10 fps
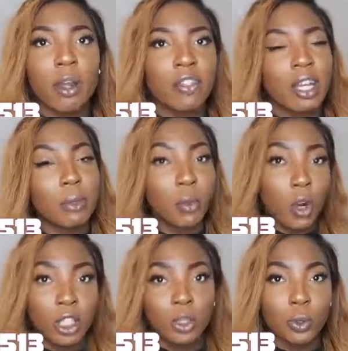So every time you
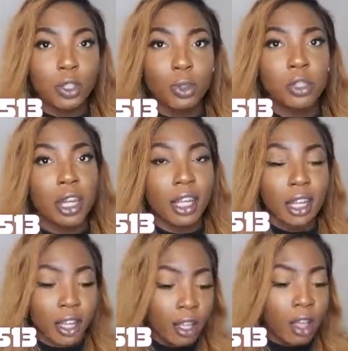walk into a store, you get a
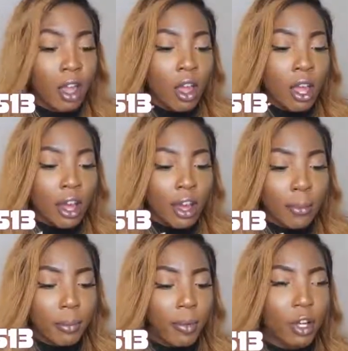kick.
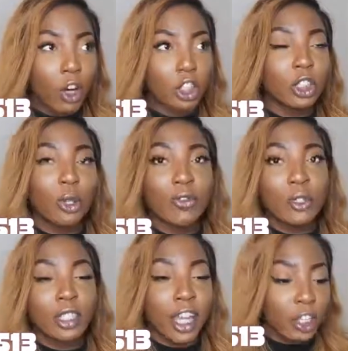Also, if
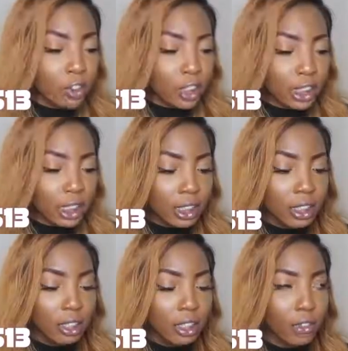you scan your
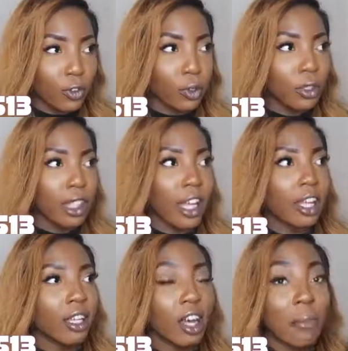receipts, if you
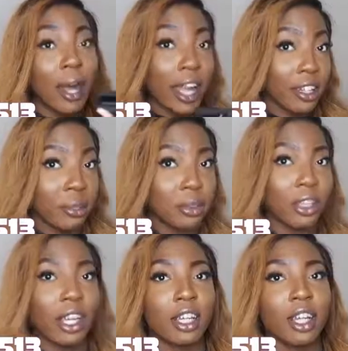scan items,
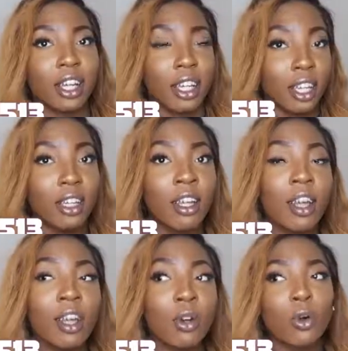you get a kick,
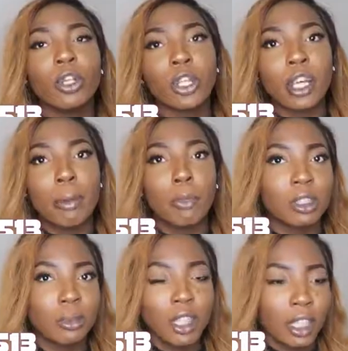or you can get
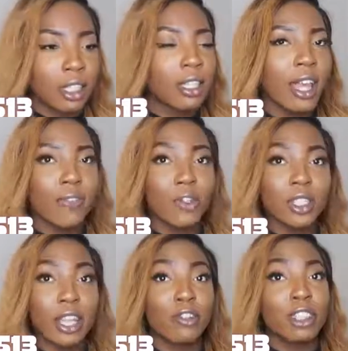multiple kicks. And if you
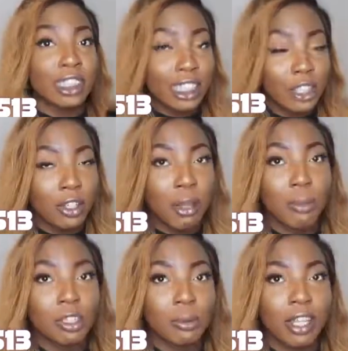scan a receipt, you
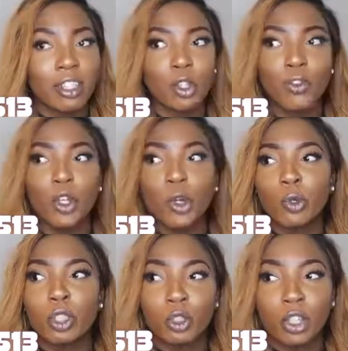get multiple kicks. So if you go
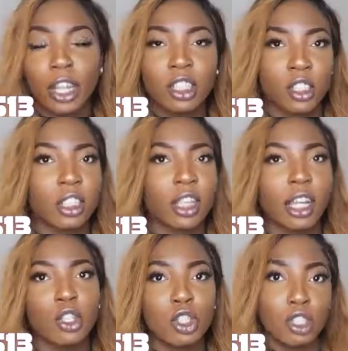to a store like
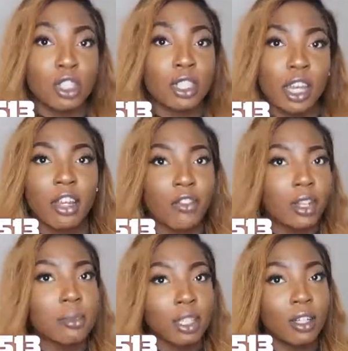Target and you just start scanning
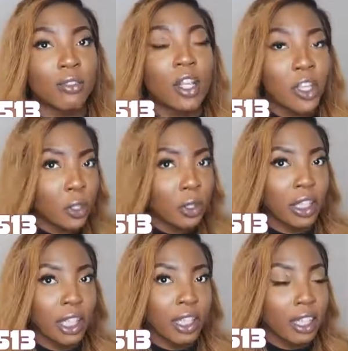random stuff, you
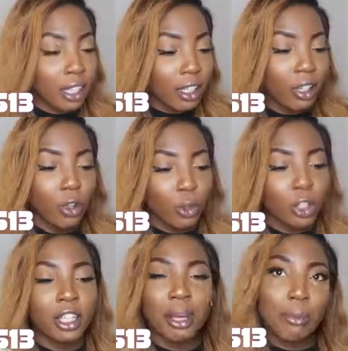can get a kick,
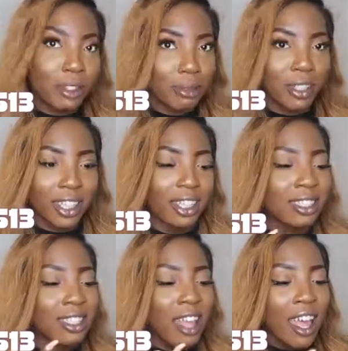or you can get multiple
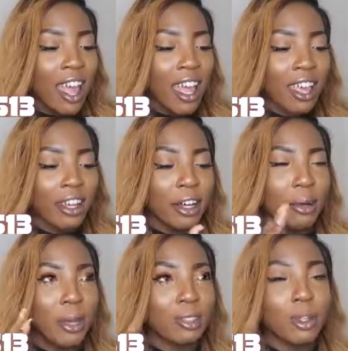kicks, and
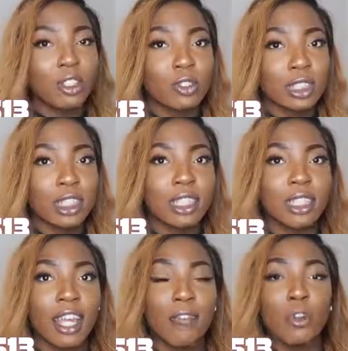as well as
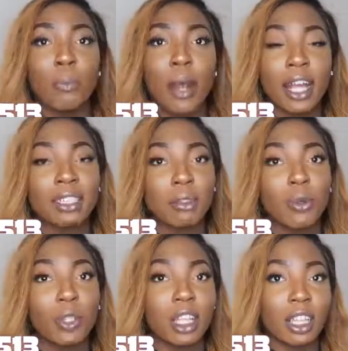receipts. And if you buy
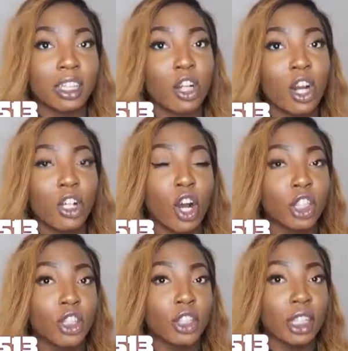something with a link card
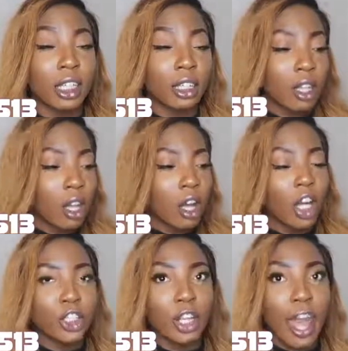on your thing,
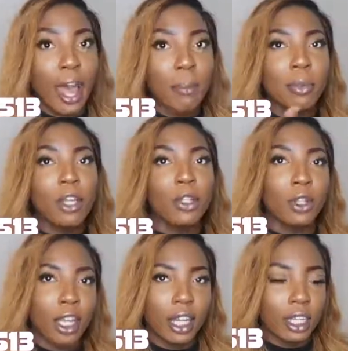on your app,
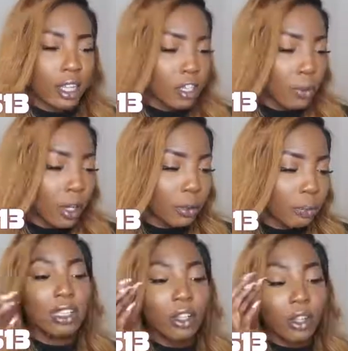you can get a kick as
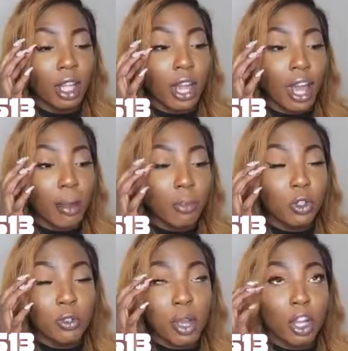well. Download that app,
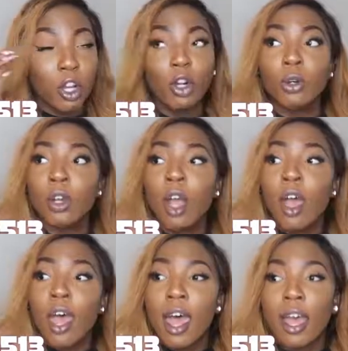use my code,
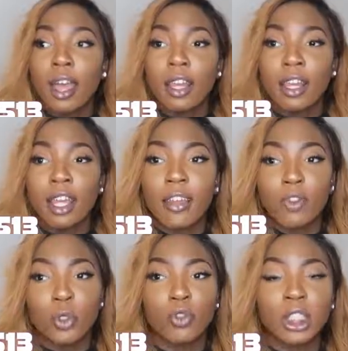and
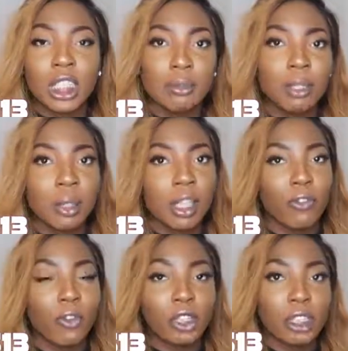if you redeem something in
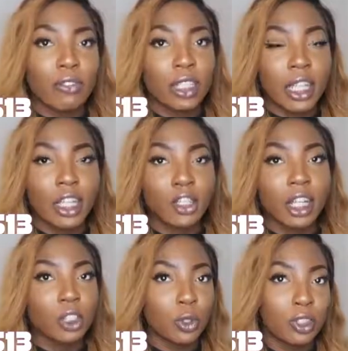the first 7 days, you
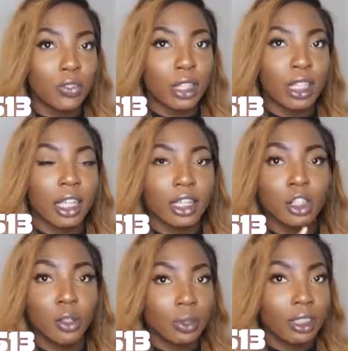get 250
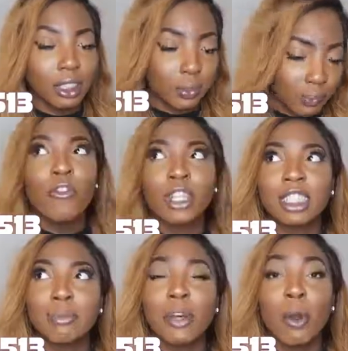kicks. So it's lit. For
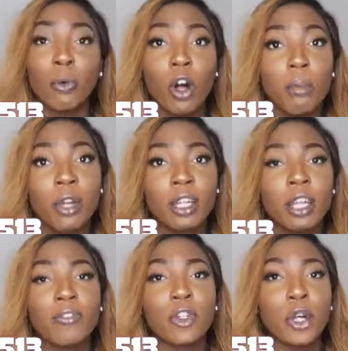example, at
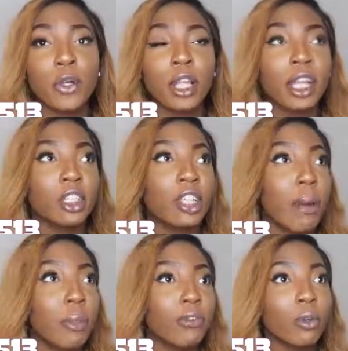Walmart, if you go like
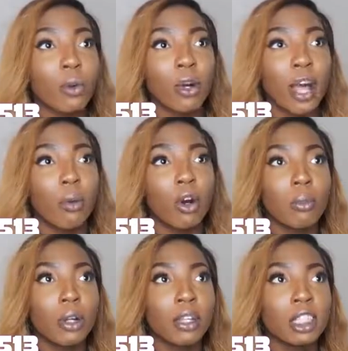shopping for at
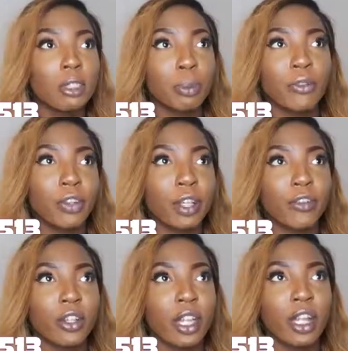Walmart, this is
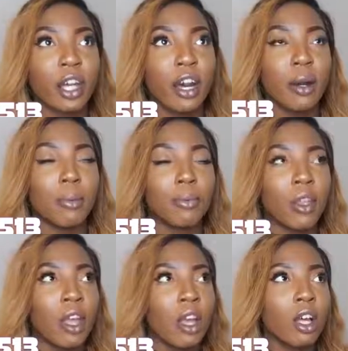perfect for like
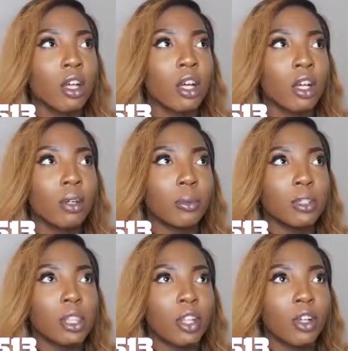
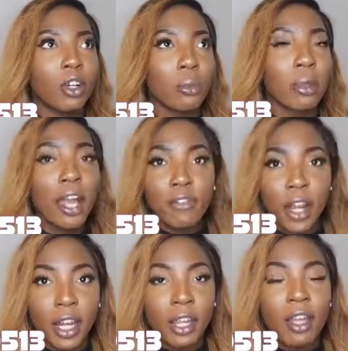what's that thing called, Black
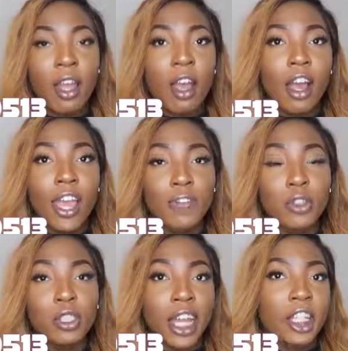Friday. If
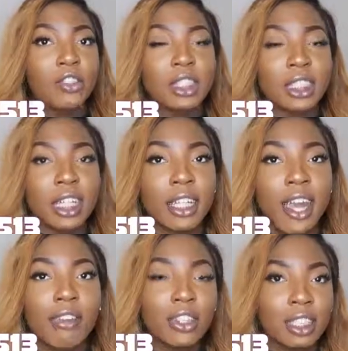you scan your
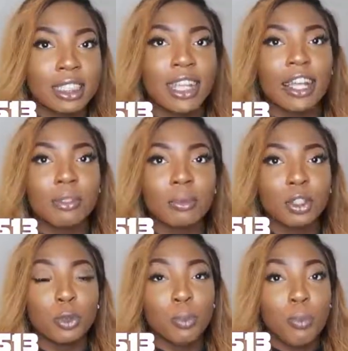receipt, every 6
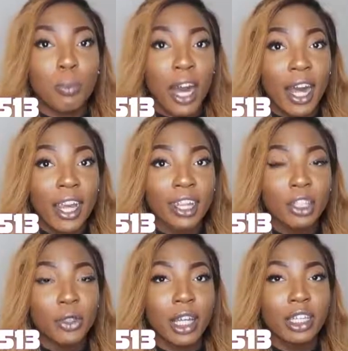items you buy,
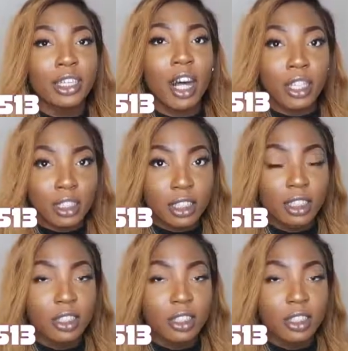you get $1.